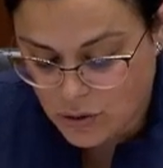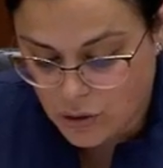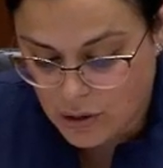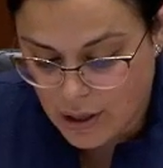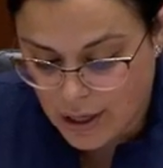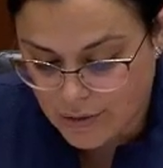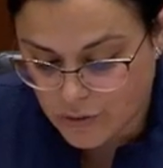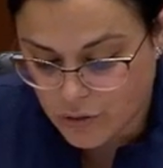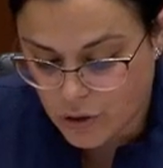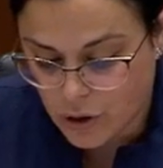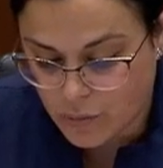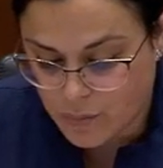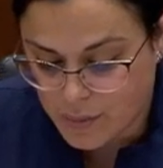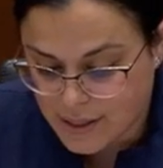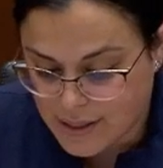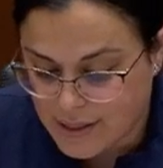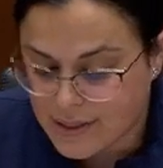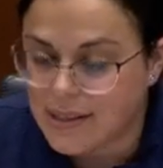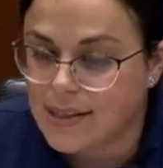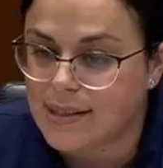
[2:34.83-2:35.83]
to run their
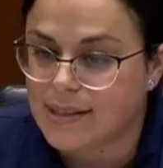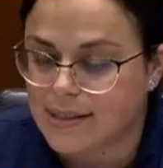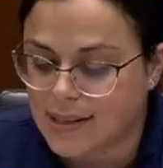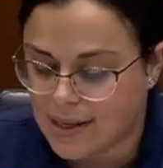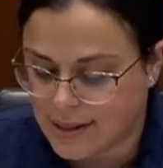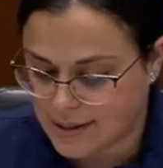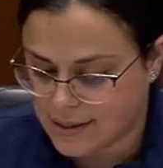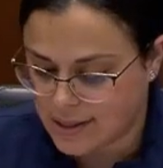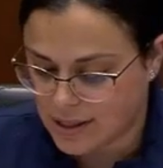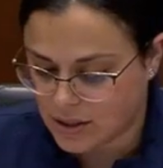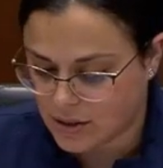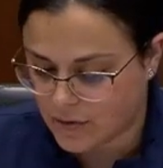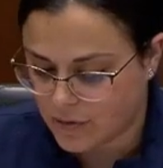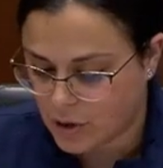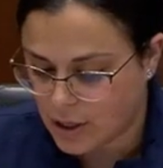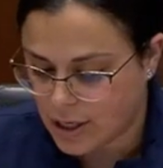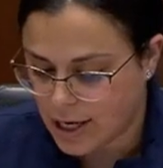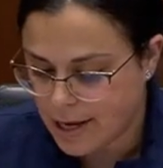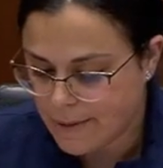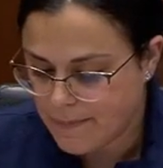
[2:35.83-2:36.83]
business
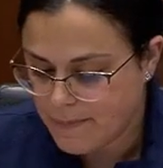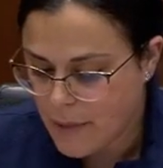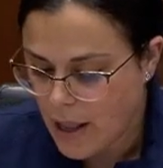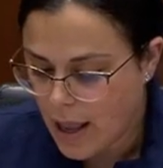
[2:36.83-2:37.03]
successfully,